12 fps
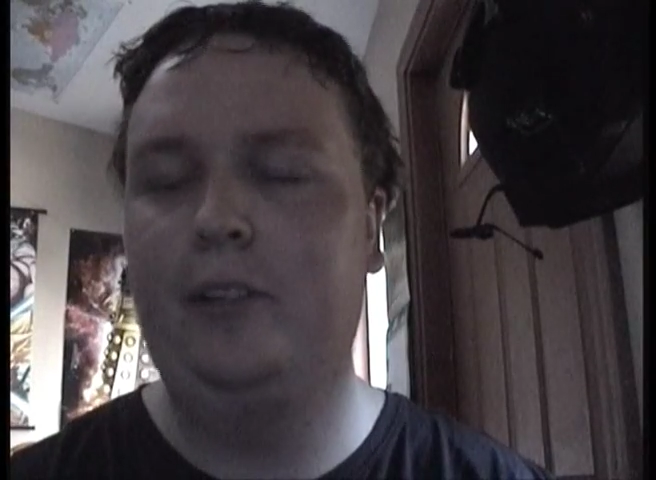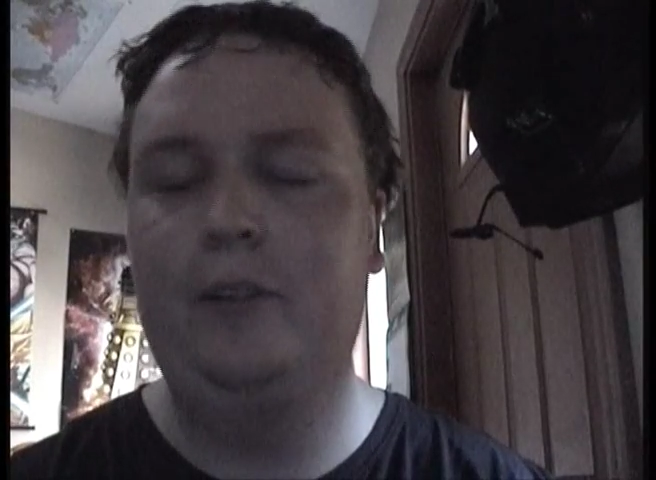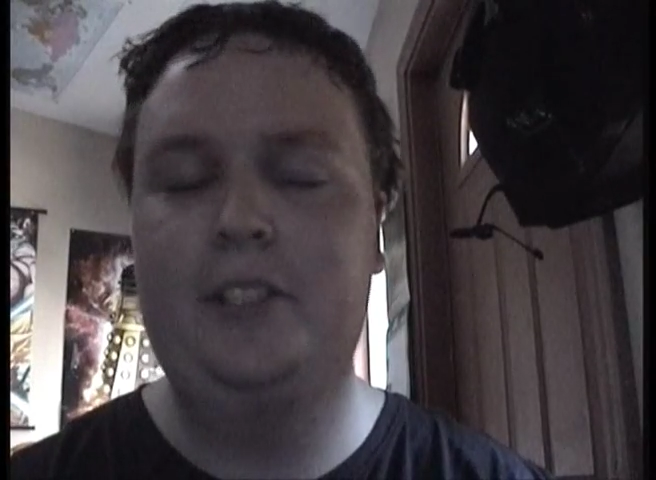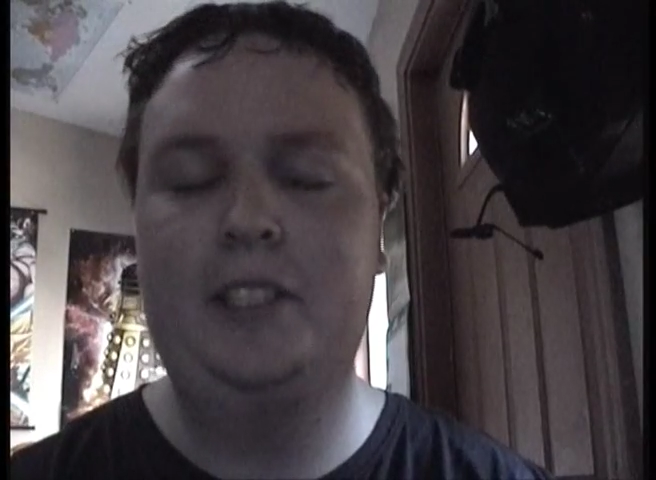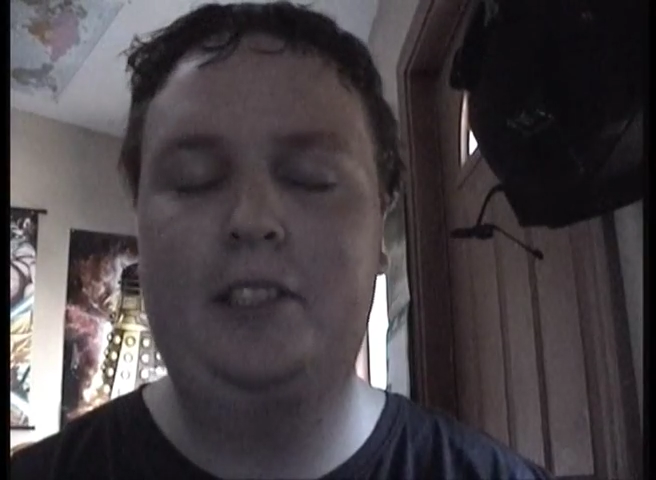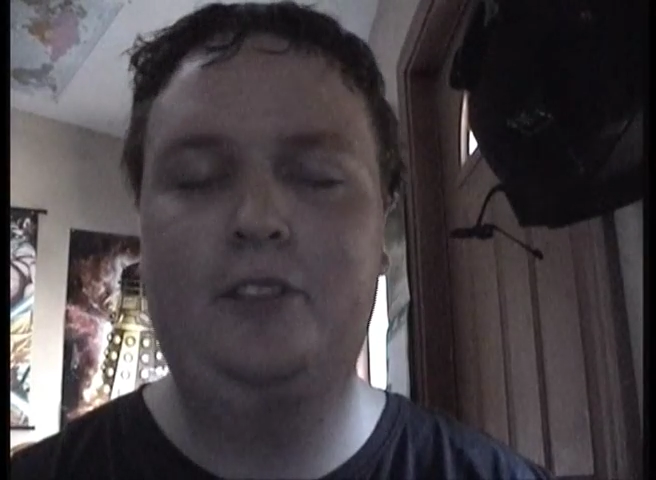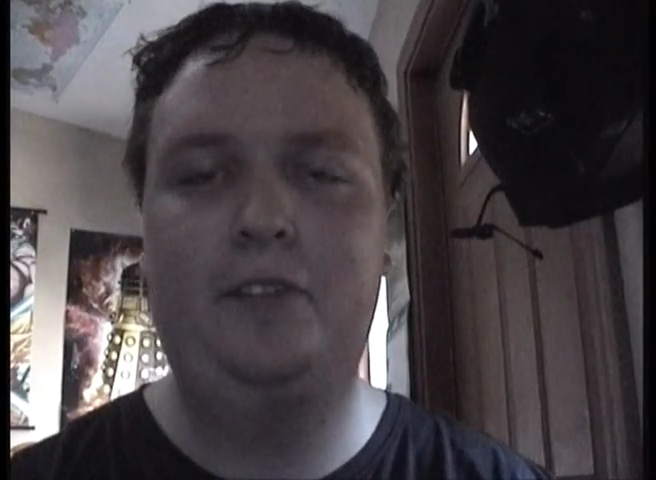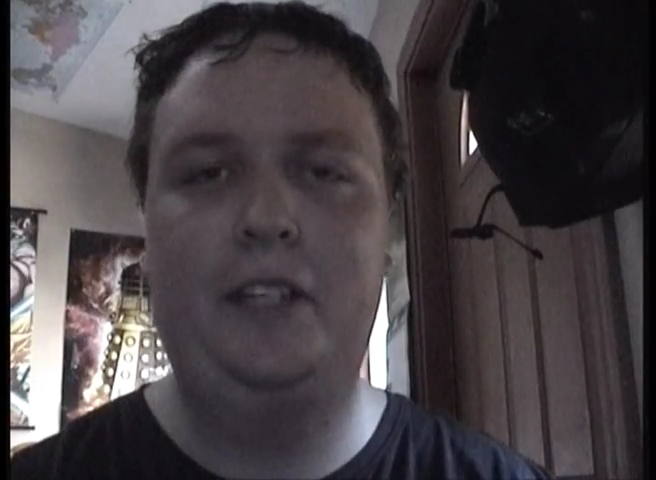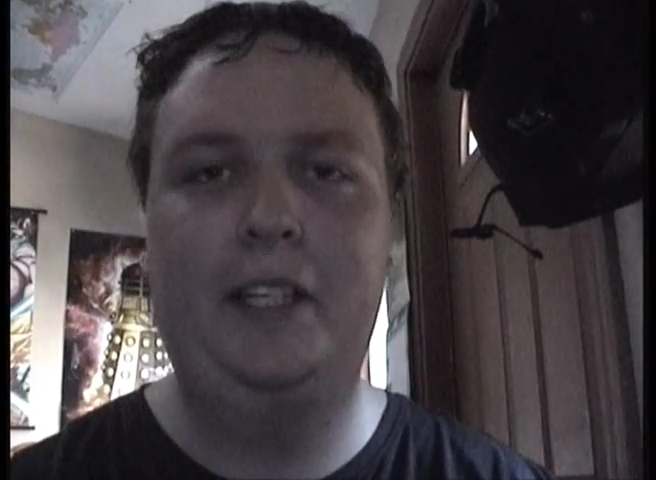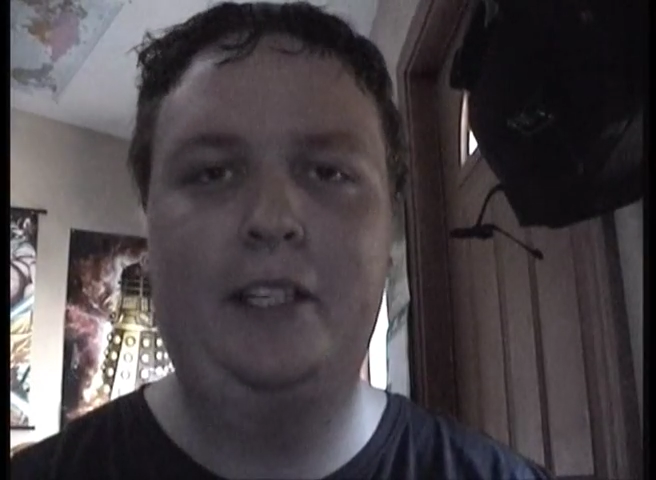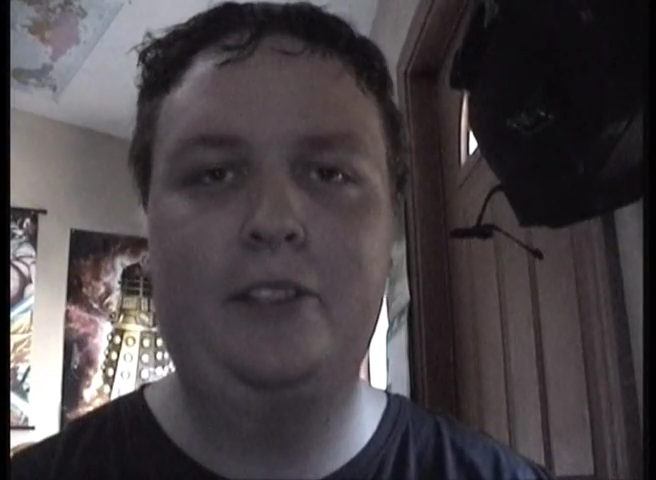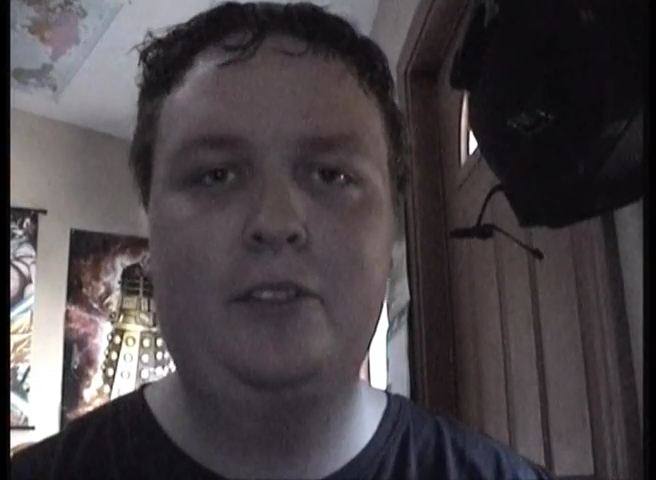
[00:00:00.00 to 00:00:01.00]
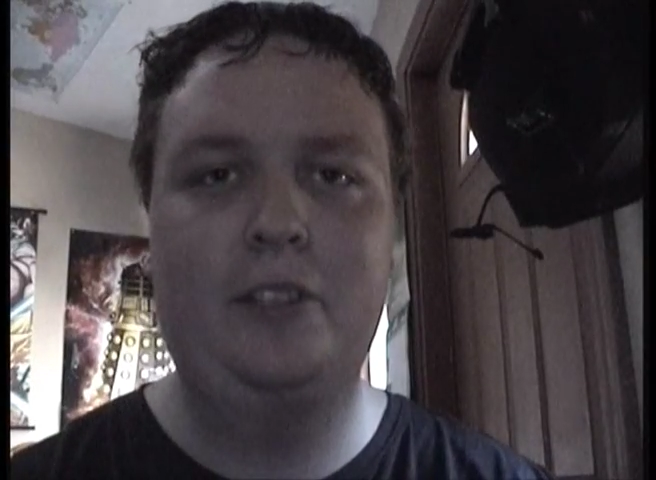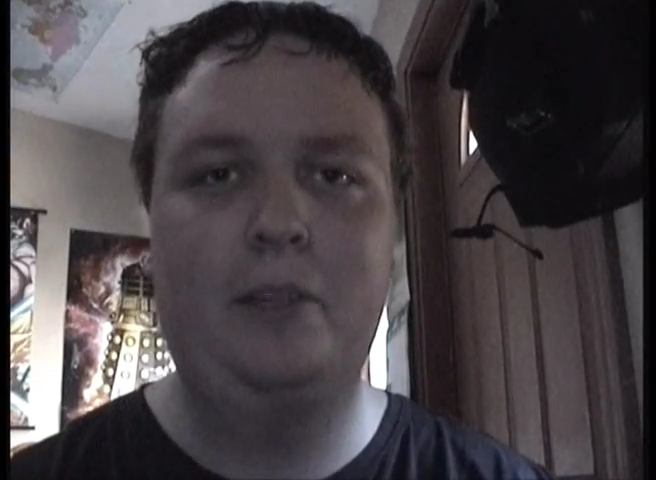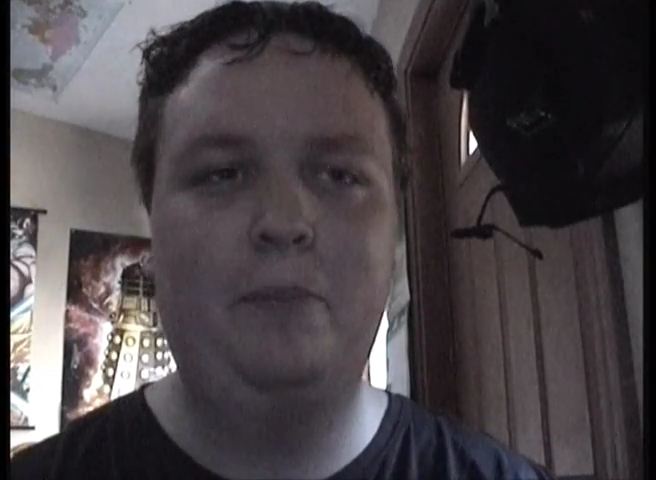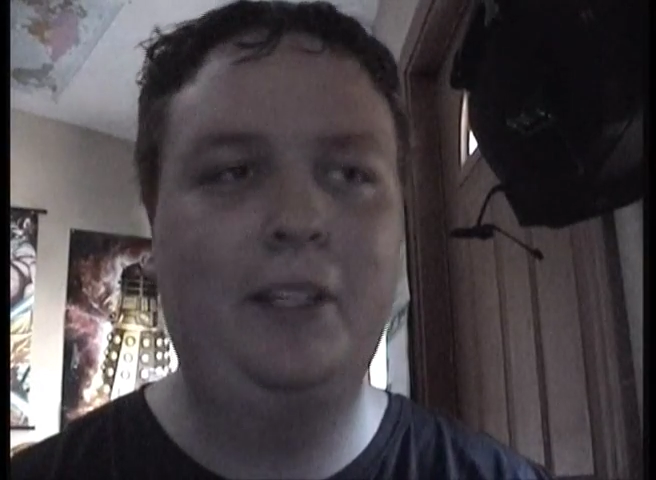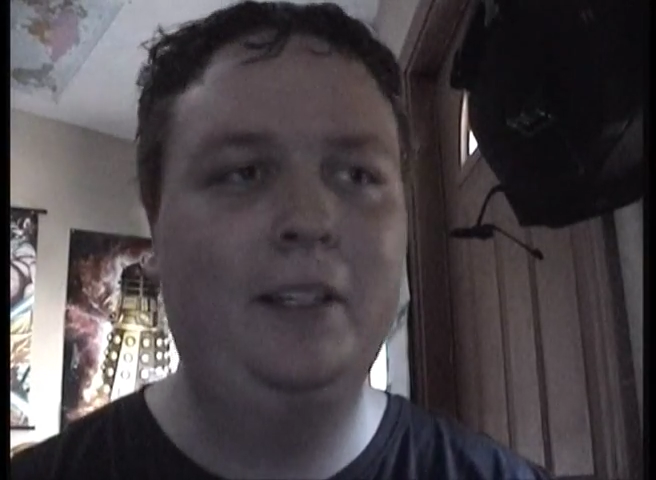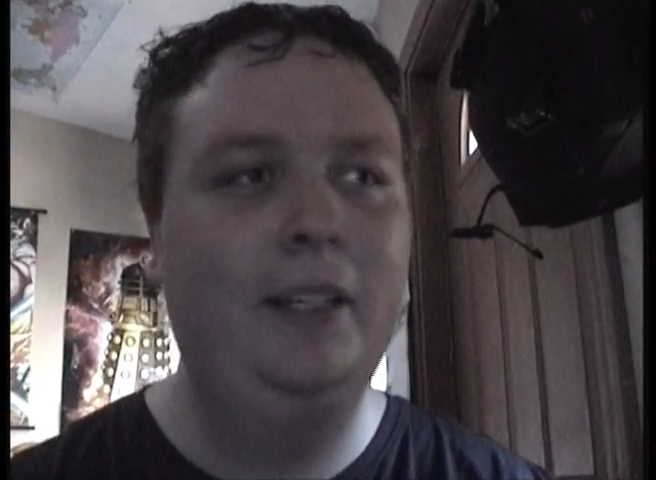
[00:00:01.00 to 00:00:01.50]
USS Phoenix or
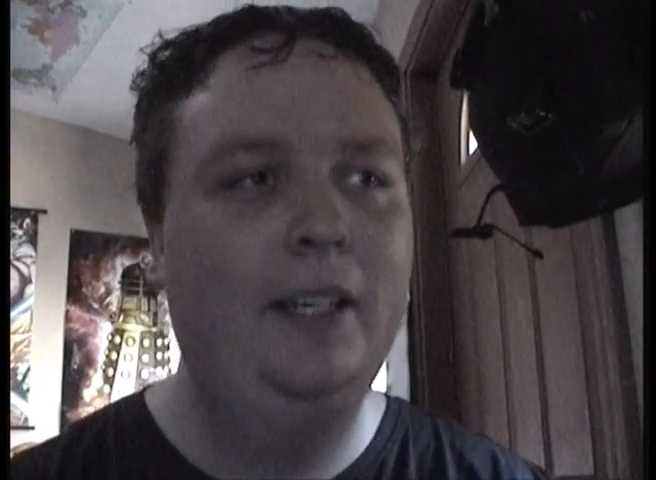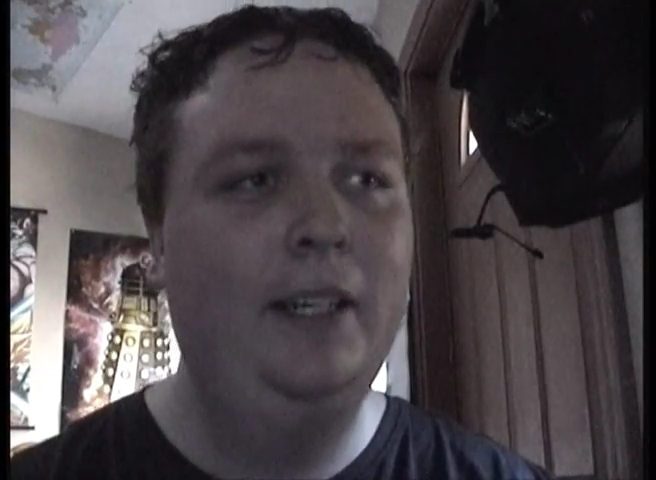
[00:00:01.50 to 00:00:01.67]
something.